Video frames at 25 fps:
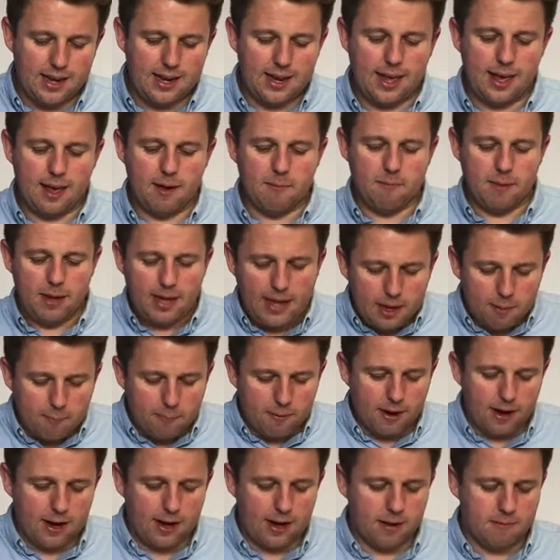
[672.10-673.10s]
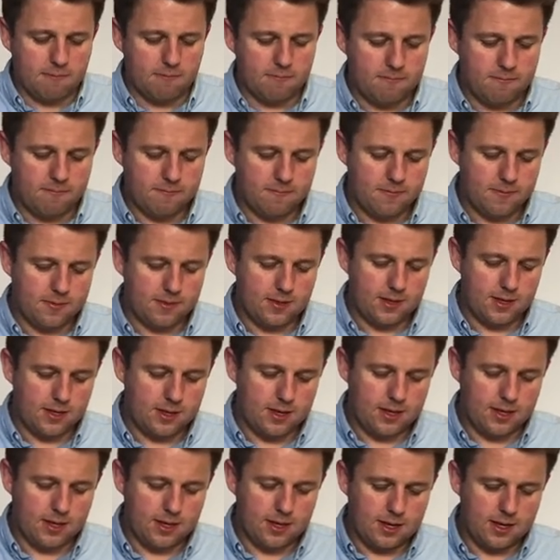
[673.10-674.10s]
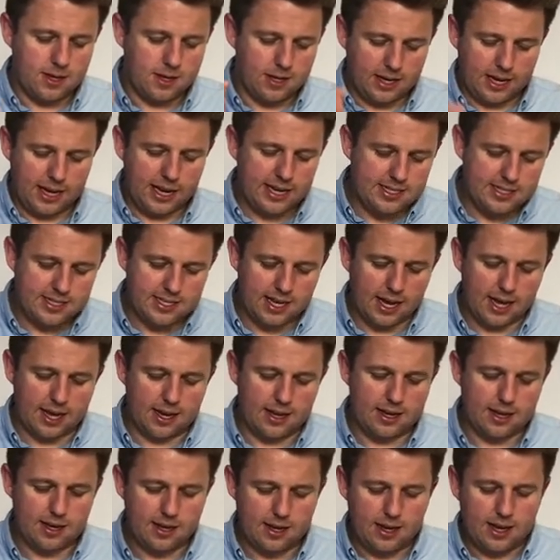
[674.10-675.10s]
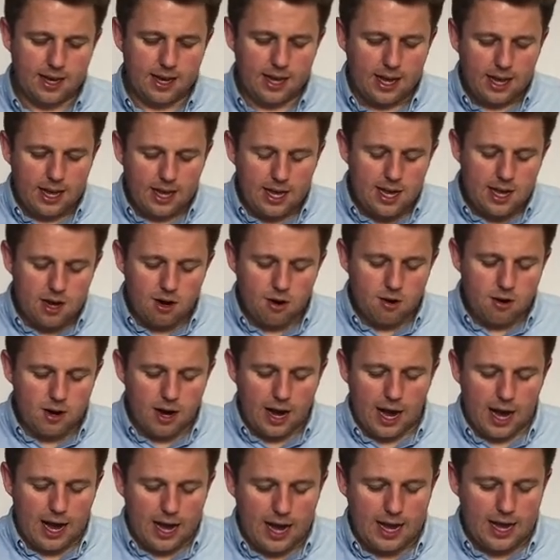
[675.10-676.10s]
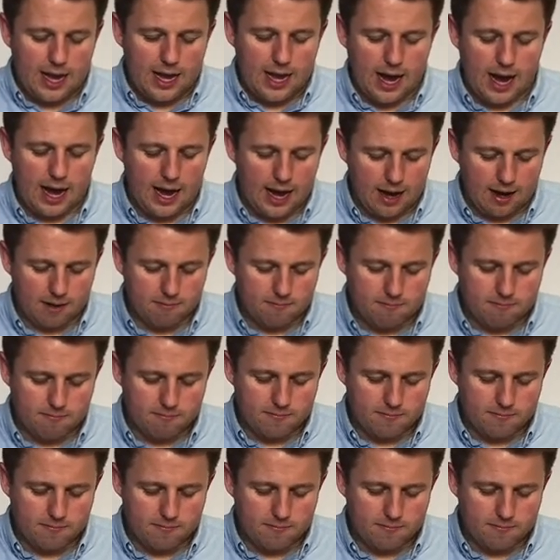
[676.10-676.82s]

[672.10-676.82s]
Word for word: to him, Abraham. And he said, Here I am.